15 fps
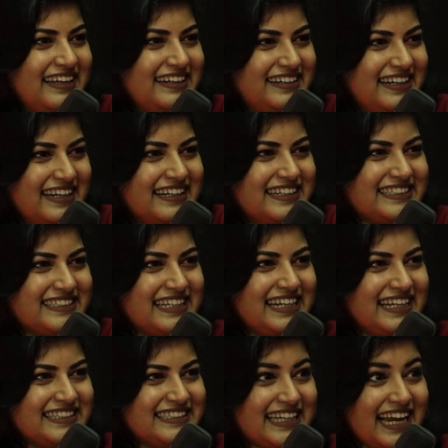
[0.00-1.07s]
rehearsal
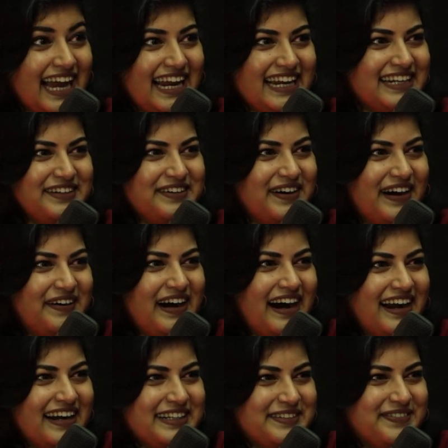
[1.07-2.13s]
and saying, "I didn't know how
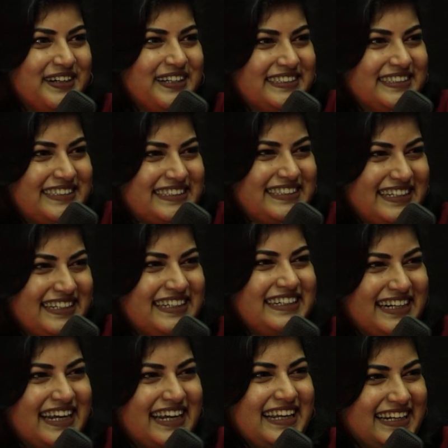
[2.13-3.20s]
hard it was." Exactly, right?